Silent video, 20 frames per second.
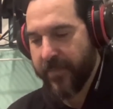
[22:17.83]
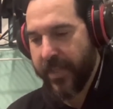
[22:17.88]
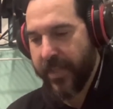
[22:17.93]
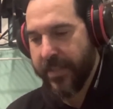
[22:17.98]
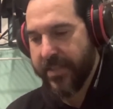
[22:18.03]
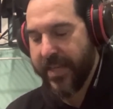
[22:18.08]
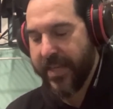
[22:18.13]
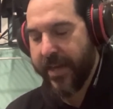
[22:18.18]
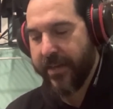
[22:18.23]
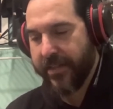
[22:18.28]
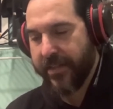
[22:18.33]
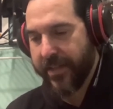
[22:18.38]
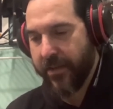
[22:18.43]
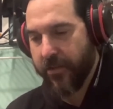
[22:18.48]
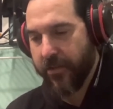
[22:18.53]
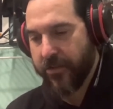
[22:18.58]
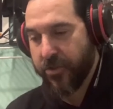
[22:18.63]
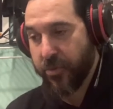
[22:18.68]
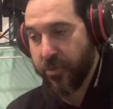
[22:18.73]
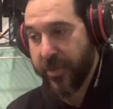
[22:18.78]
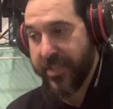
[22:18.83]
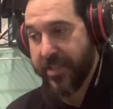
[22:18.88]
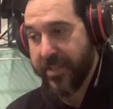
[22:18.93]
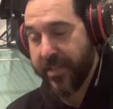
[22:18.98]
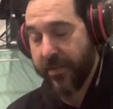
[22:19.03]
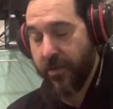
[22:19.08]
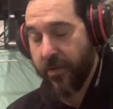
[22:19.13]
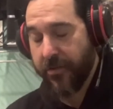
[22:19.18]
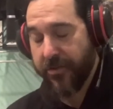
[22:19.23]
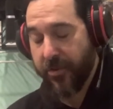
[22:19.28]
entirely
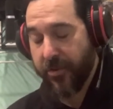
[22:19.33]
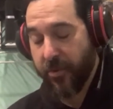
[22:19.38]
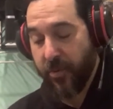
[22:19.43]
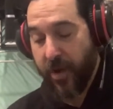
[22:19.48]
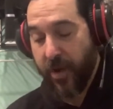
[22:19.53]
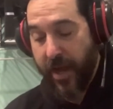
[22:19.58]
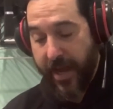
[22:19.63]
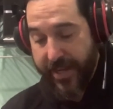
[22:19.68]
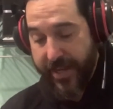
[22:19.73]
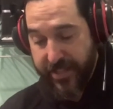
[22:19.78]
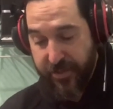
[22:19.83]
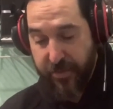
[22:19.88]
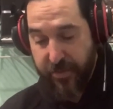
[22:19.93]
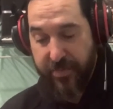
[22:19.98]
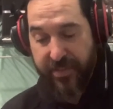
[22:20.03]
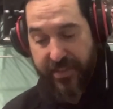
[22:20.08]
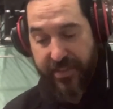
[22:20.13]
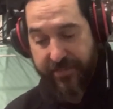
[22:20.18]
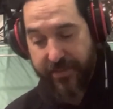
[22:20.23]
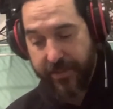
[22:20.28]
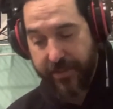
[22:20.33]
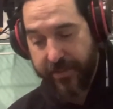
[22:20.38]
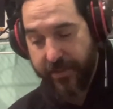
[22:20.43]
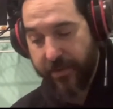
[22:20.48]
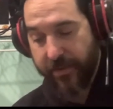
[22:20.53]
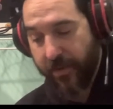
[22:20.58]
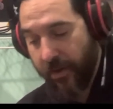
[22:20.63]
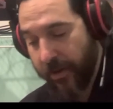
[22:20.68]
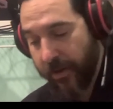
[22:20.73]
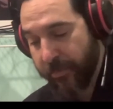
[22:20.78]
altruistic. Although I do believe that
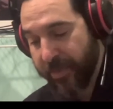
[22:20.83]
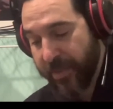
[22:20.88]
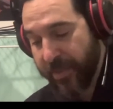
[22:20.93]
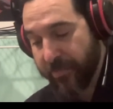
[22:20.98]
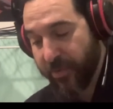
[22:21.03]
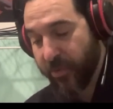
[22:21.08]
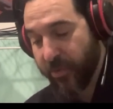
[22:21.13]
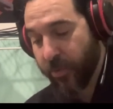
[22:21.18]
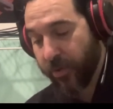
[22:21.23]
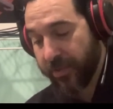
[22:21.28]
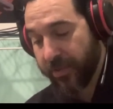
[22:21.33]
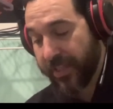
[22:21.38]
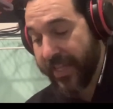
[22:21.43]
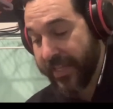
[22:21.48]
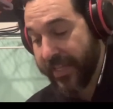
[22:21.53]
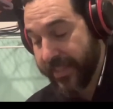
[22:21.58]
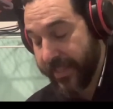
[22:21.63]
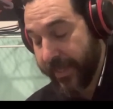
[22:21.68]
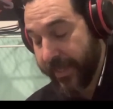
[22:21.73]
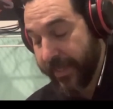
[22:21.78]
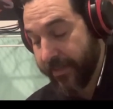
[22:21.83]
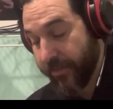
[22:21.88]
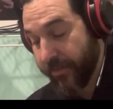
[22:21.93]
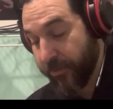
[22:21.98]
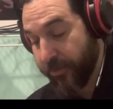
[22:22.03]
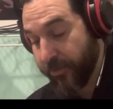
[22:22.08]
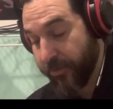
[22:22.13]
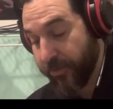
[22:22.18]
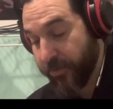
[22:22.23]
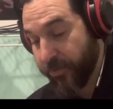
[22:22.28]
there are people who are like that,
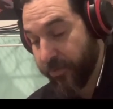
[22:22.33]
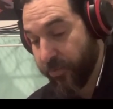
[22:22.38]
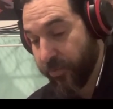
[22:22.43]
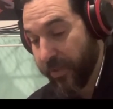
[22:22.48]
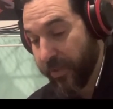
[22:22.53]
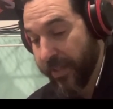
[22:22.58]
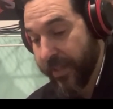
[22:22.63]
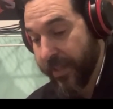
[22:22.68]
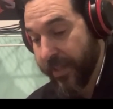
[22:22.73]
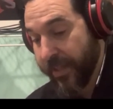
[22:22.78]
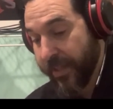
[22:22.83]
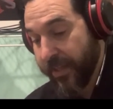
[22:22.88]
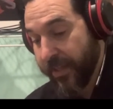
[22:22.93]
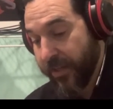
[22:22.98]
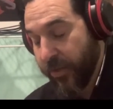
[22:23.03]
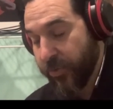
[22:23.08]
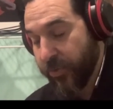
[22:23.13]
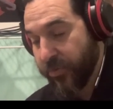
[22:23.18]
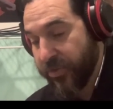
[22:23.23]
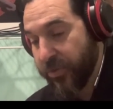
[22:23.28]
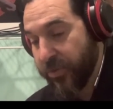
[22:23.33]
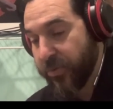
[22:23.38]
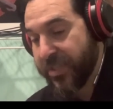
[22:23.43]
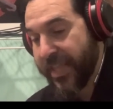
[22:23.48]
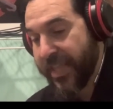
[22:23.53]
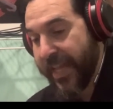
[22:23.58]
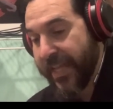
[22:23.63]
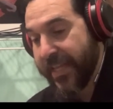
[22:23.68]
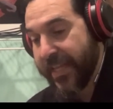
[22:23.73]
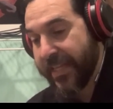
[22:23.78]
who do
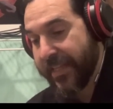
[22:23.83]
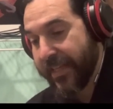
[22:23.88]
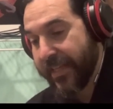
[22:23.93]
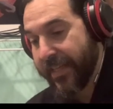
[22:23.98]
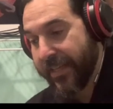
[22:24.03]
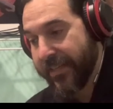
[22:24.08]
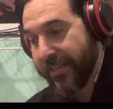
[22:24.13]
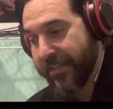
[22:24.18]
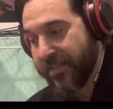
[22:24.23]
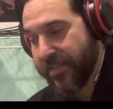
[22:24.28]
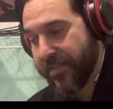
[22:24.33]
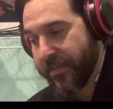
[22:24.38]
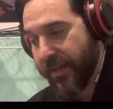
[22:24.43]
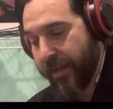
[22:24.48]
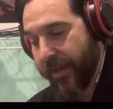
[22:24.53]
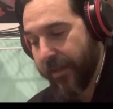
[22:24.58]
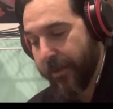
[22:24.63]
take it in its